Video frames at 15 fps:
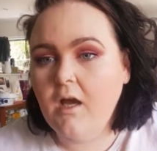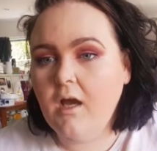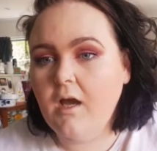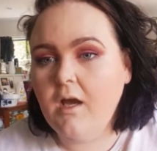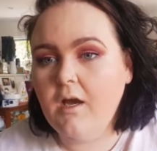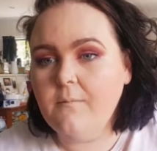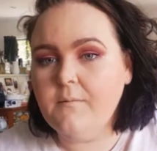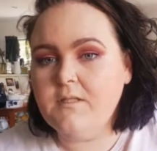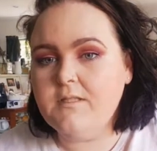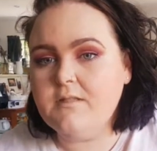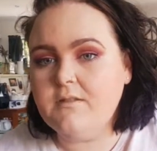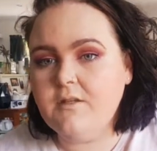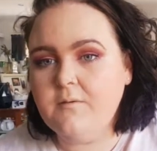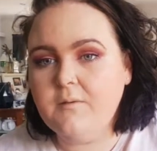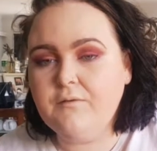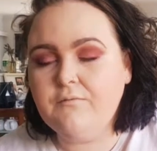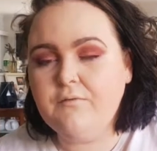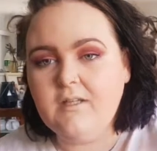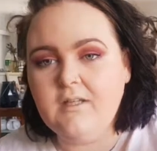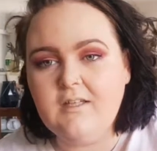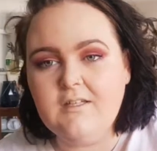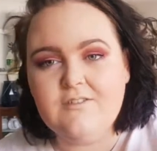This is going to be
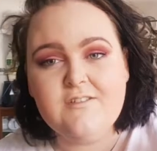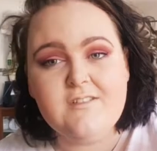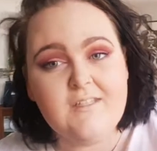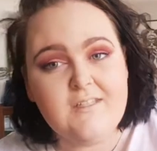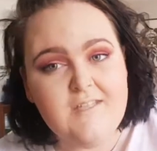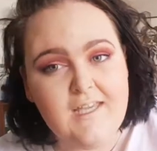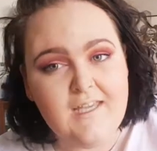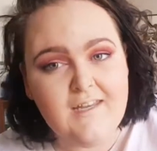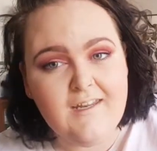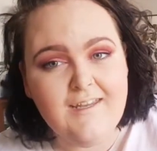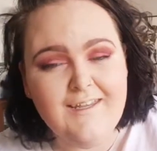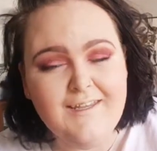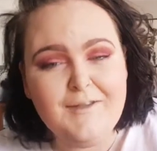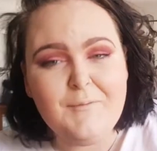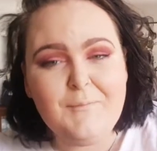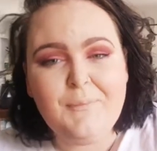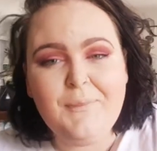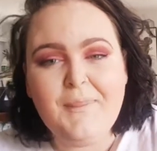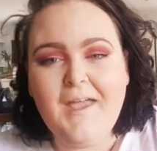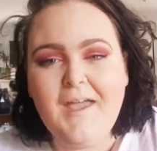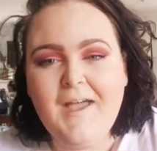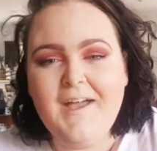really interesting to edit.
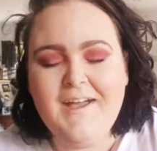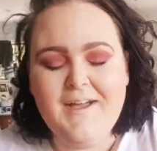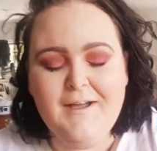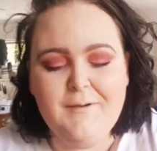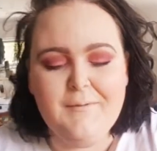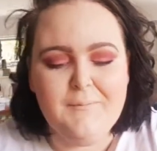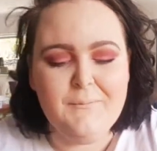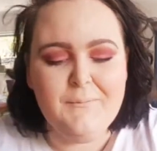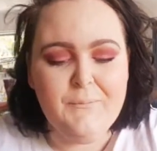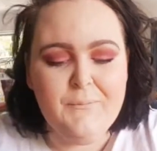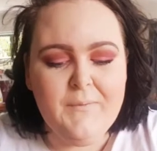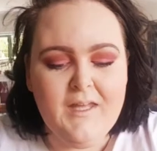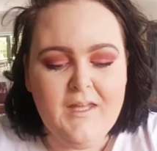And